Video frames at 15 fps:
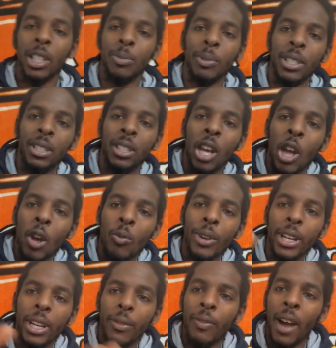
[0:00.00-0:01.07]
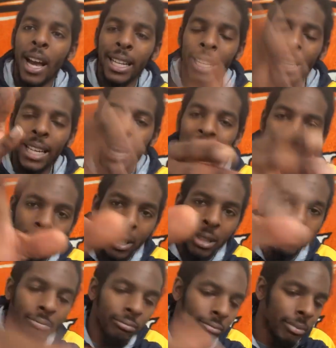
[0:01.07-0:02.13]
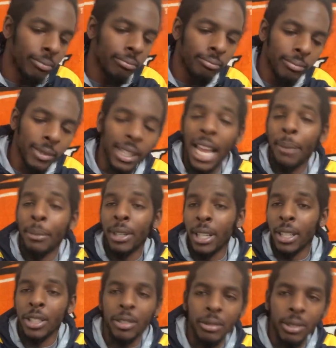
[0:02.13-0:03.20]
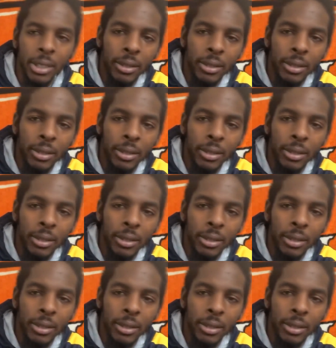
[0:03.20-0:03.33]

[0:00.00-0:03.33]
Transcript: but it's redefining gaming. Gaming history.